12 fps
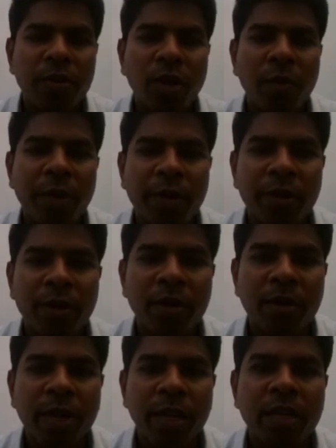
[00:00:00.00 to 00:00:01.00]
And we
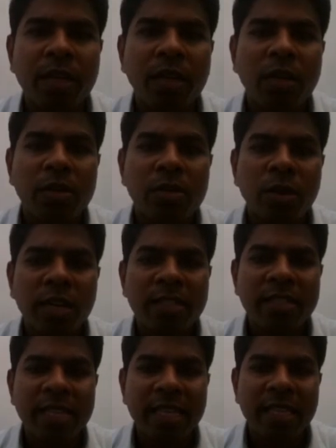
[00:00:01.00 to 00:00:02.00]
can go
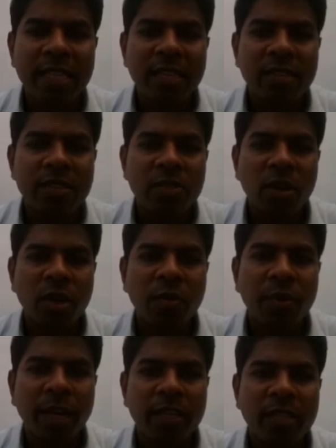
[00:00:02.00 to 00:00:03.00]
each one of the
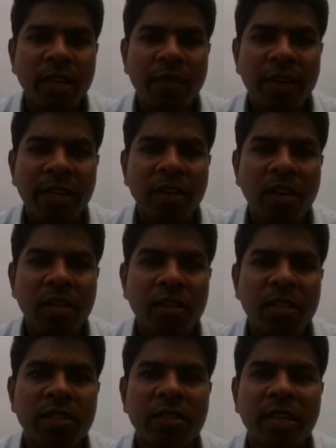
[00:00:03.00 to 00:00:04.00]
job here, right?
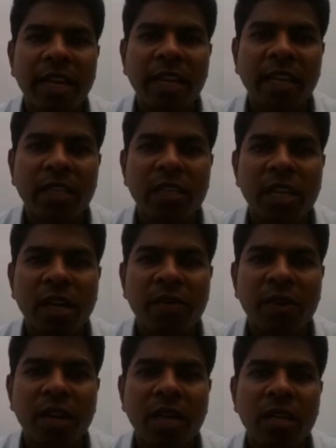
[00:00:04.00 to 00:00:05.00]
So let's see
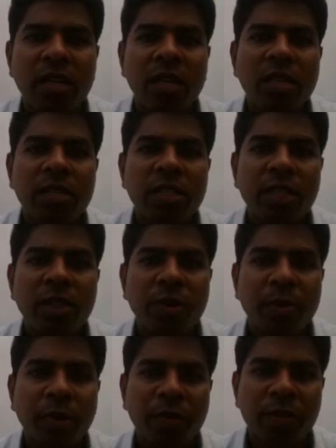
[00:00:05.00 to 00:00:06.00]
this job.
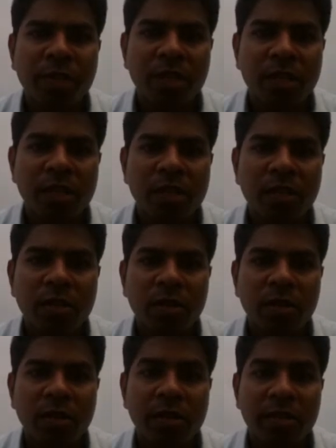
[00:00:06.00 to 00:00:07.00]
Hexaware Technologies is
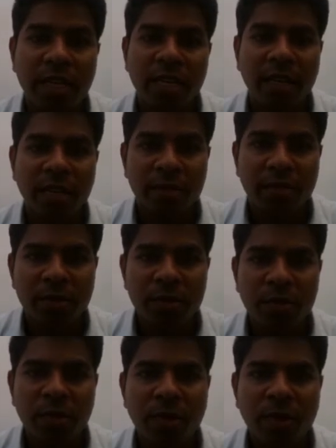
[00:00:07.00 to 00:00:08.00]
hiring Java
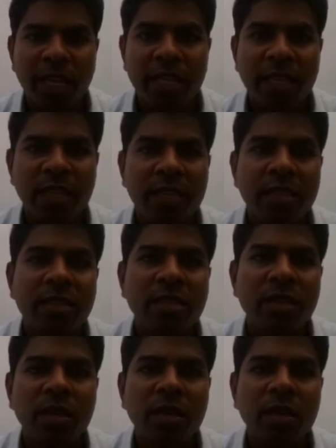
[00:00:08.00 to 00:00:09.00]
JDB
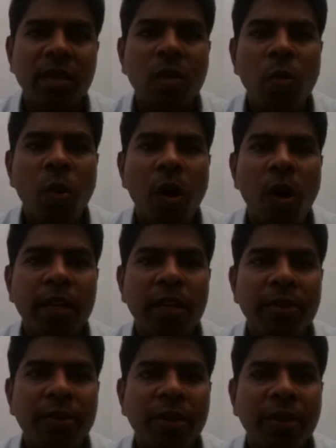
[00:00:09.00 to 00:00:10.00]
professionals on
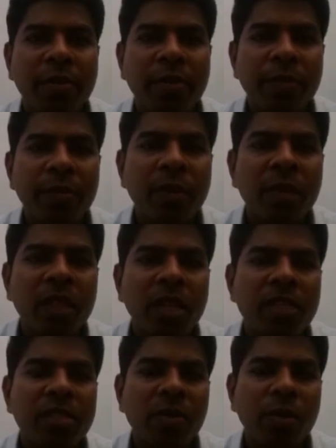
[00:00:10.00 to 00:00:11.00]
Saturday. So I
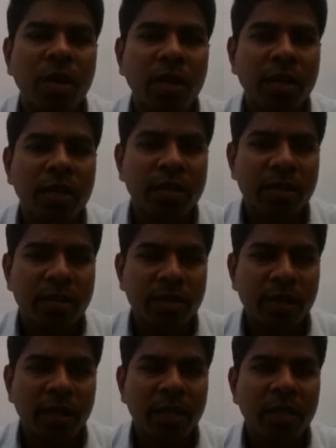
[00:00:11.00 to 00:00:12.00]
think this is a
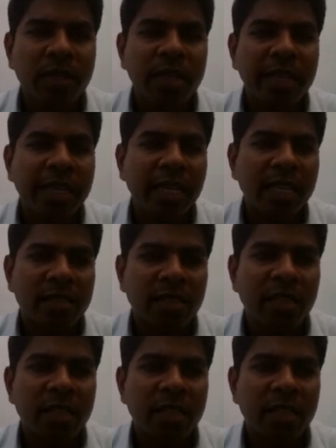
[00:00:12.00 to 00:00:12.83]
walk-in interview.